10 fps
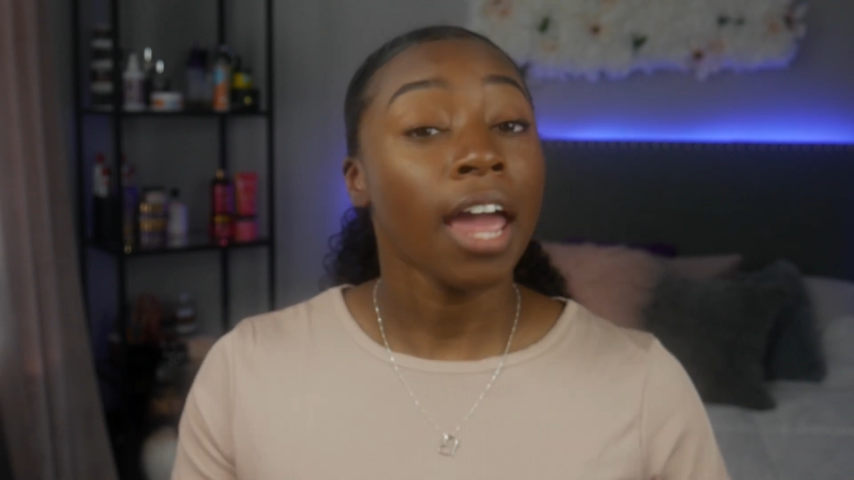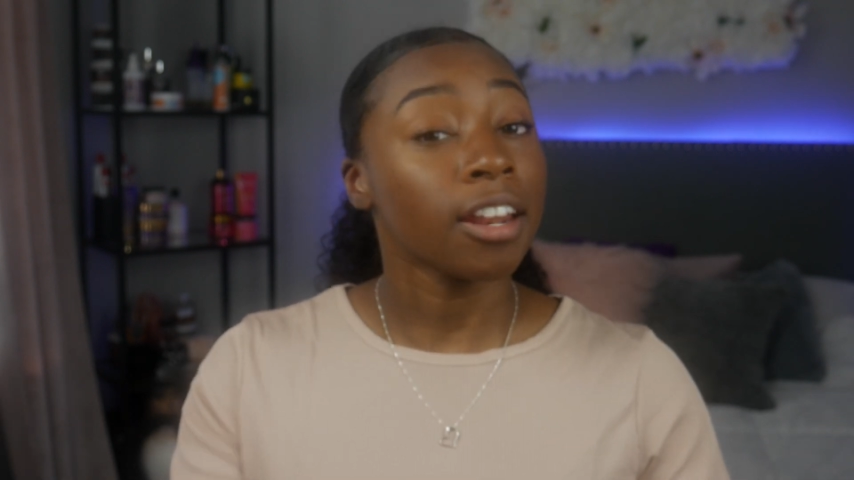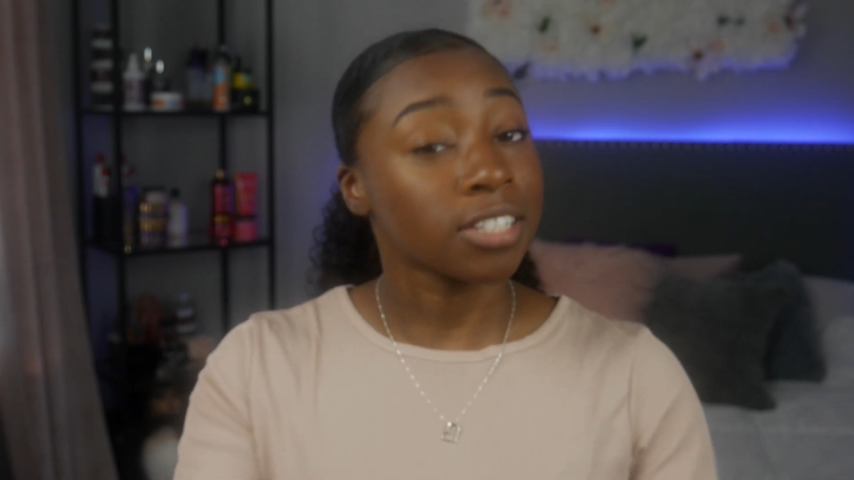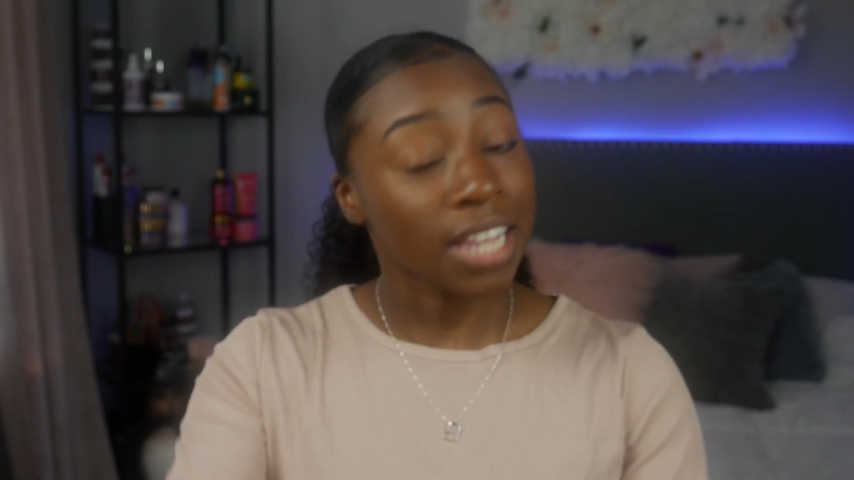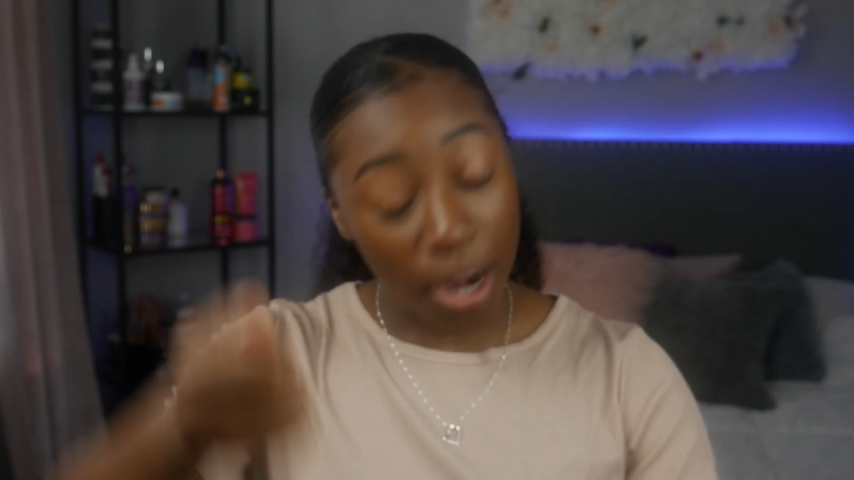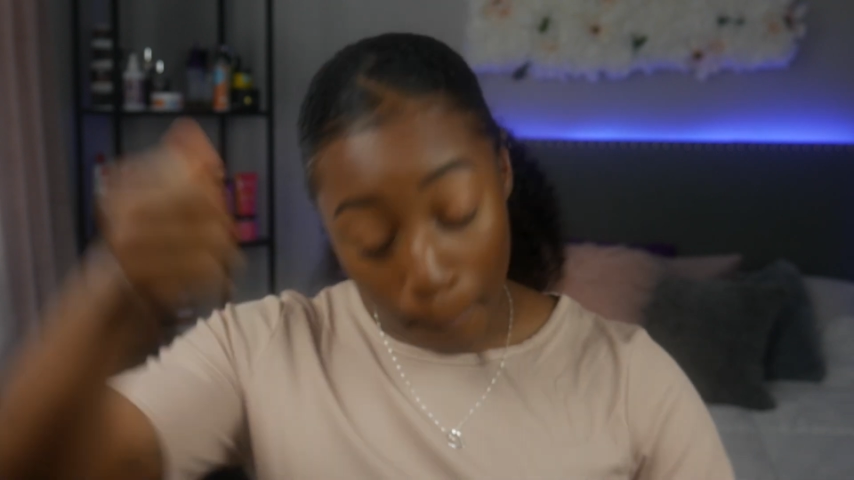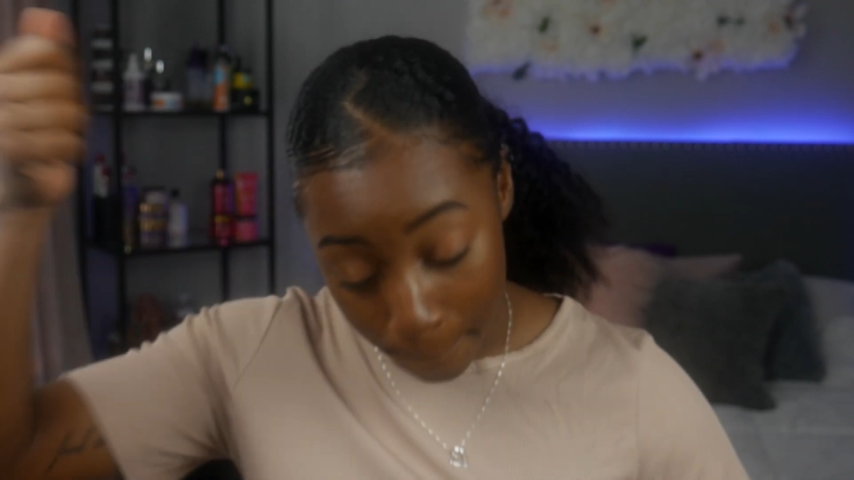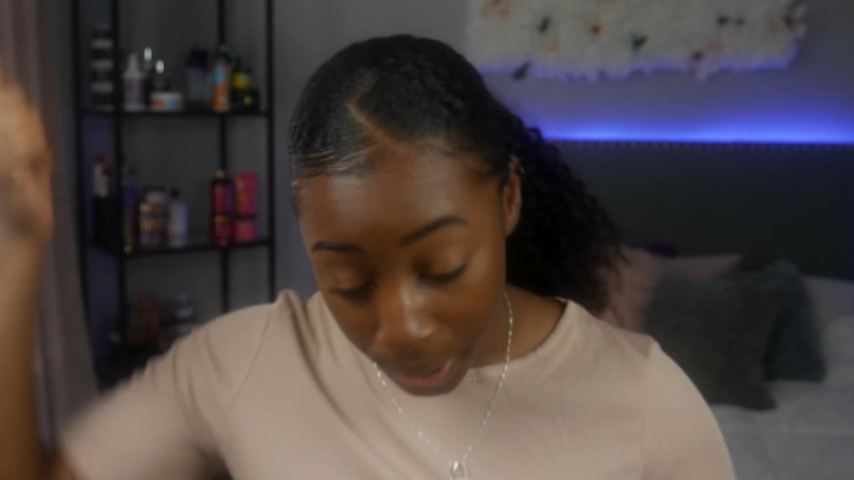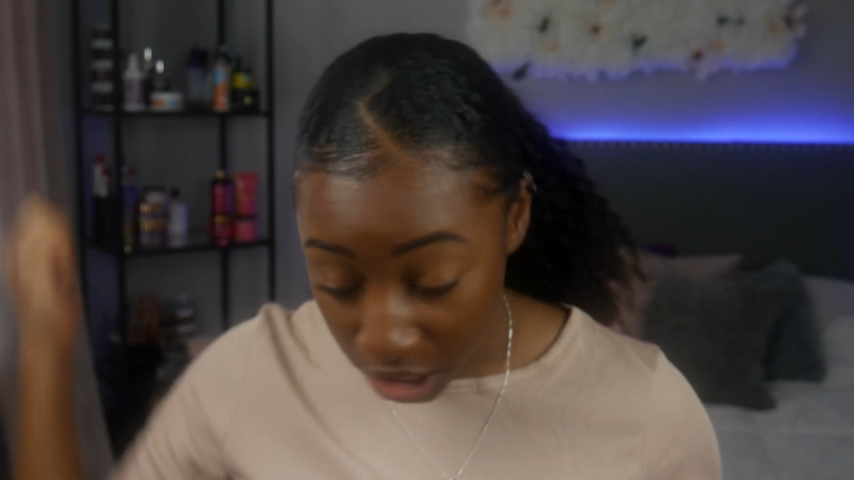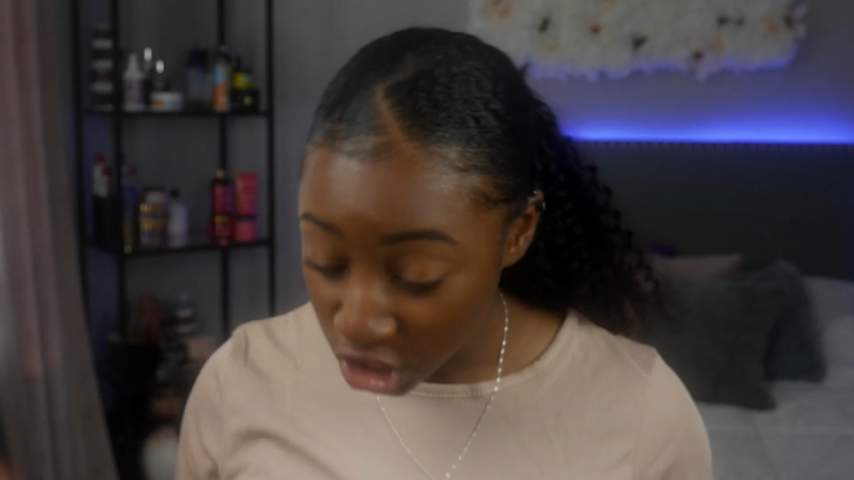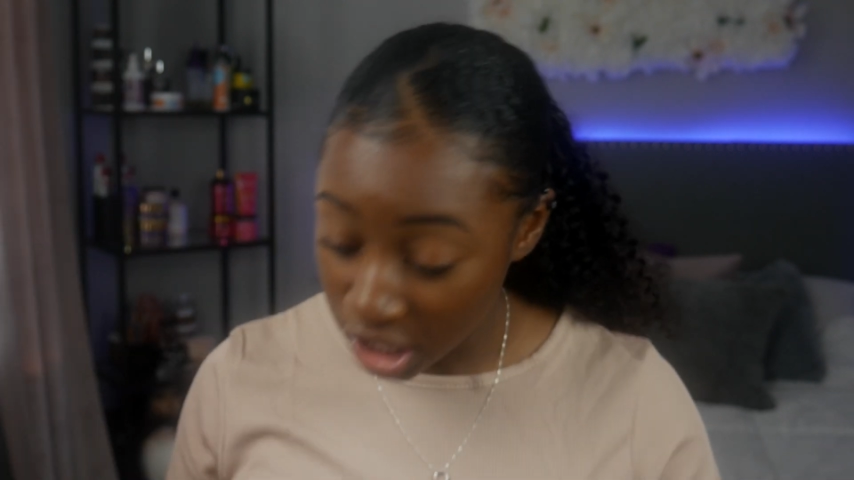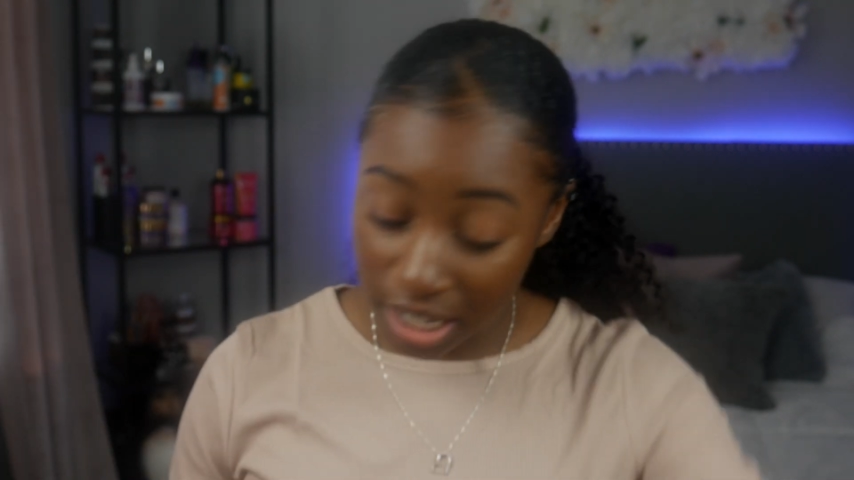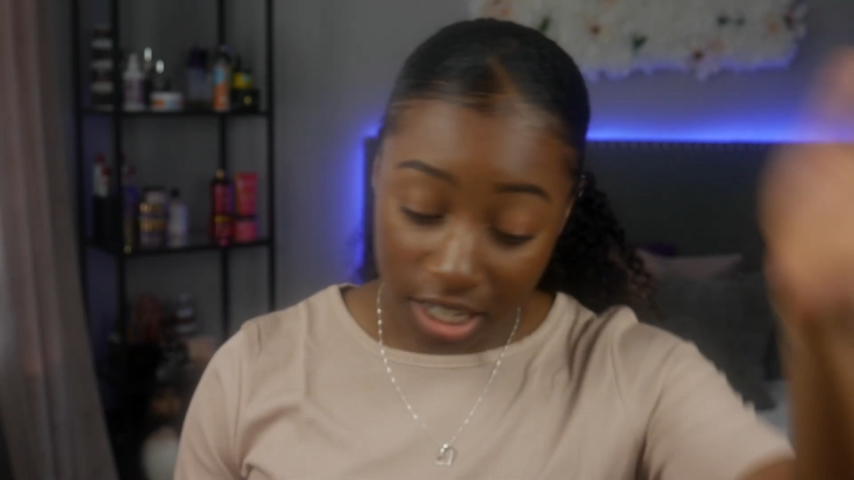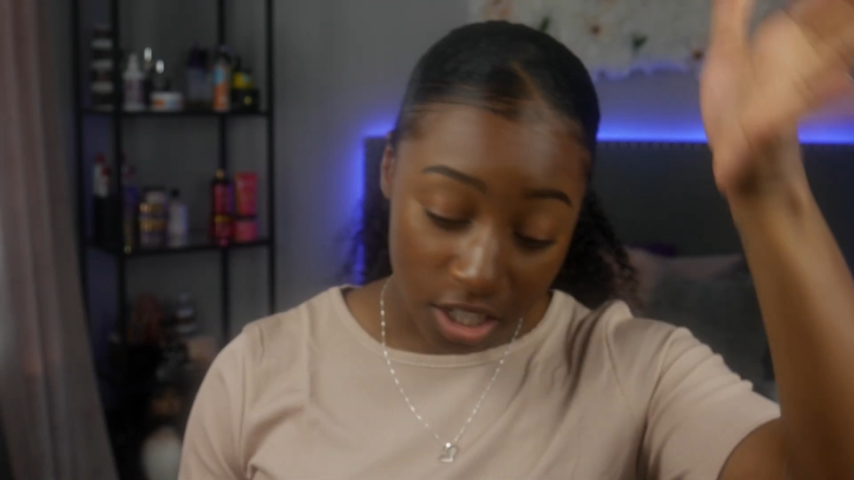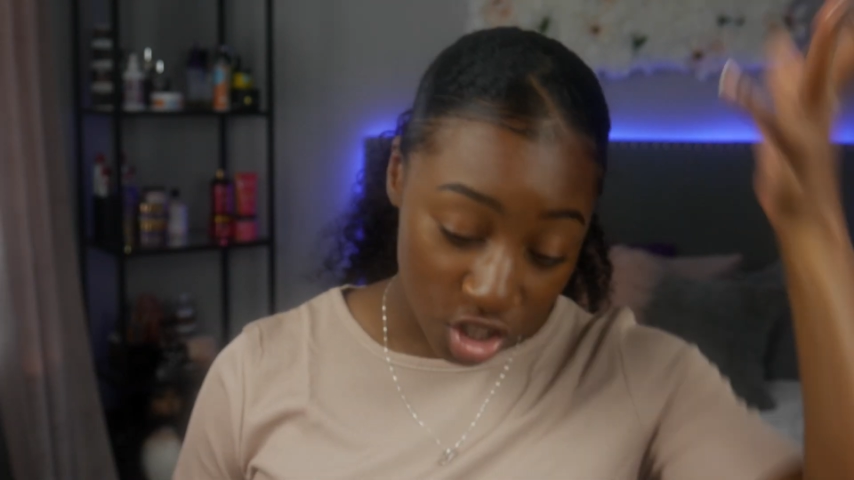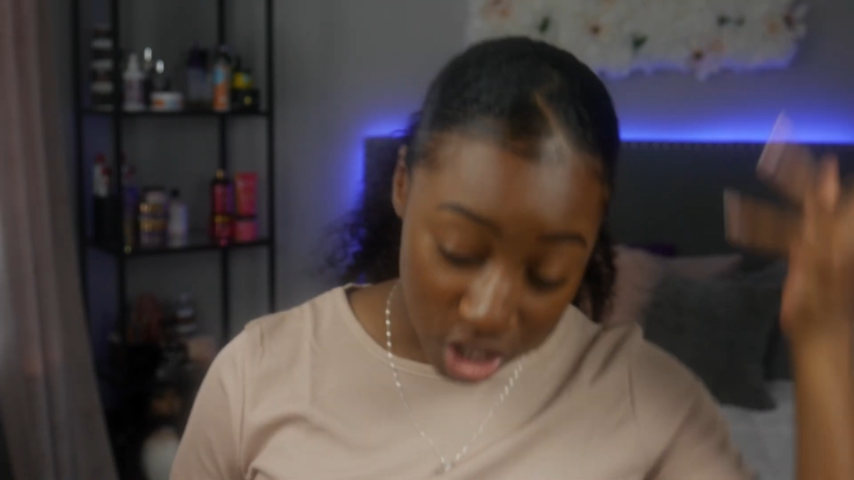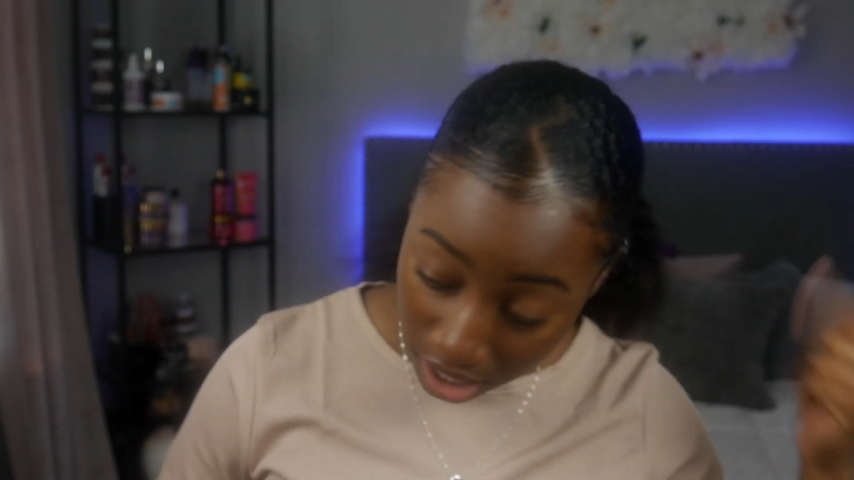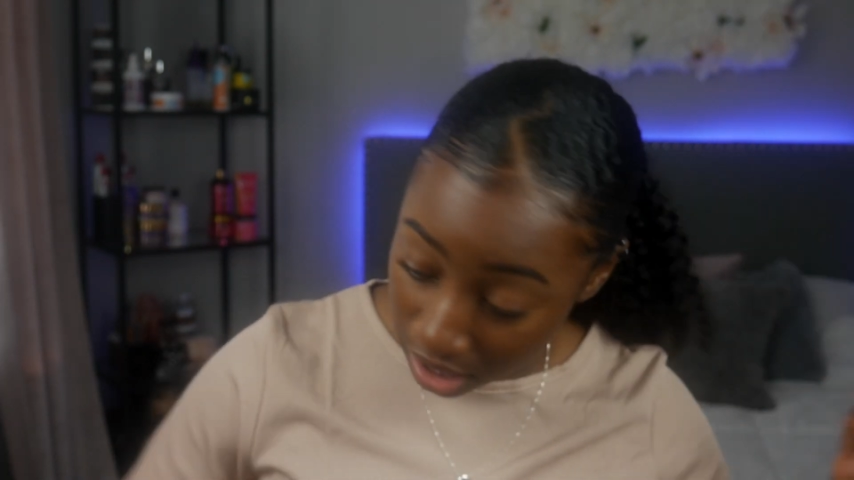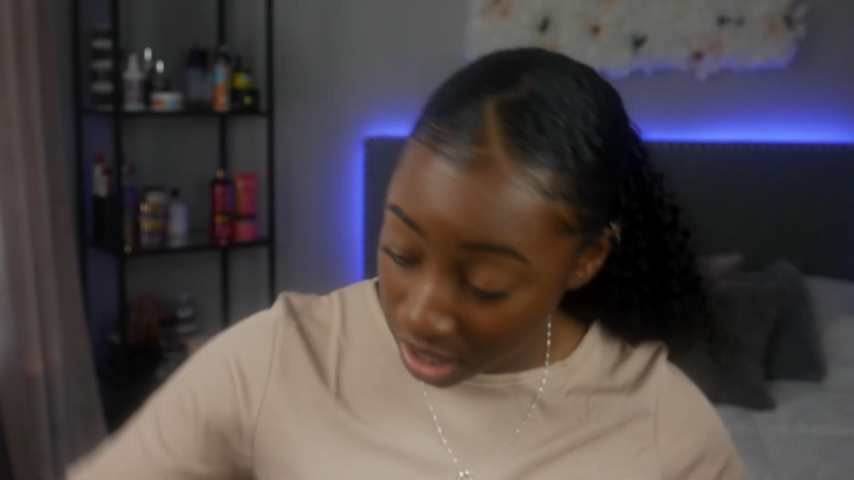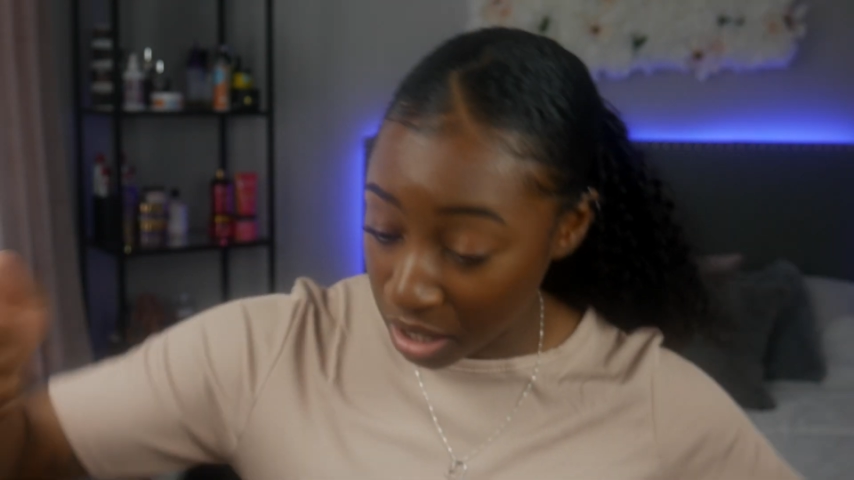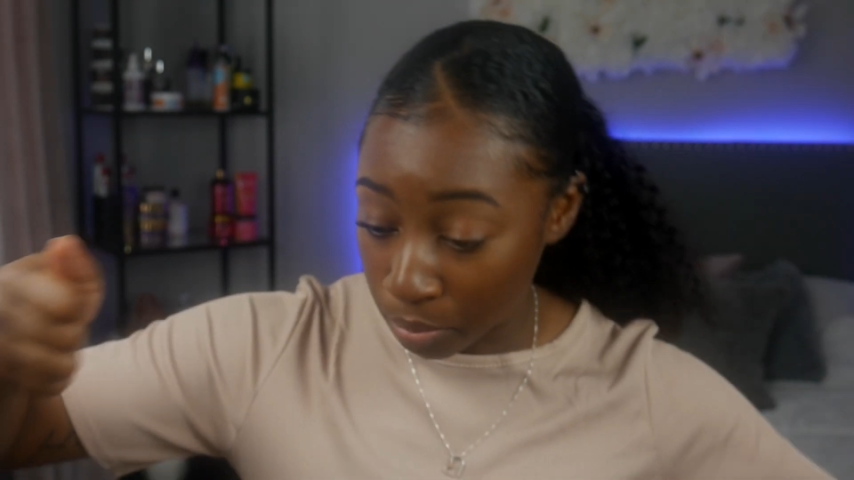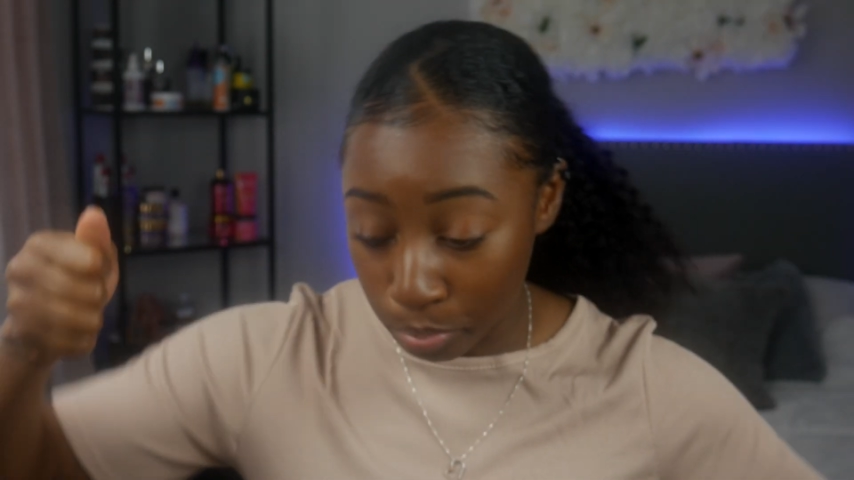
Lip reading: there's a lot of brushing and gelling and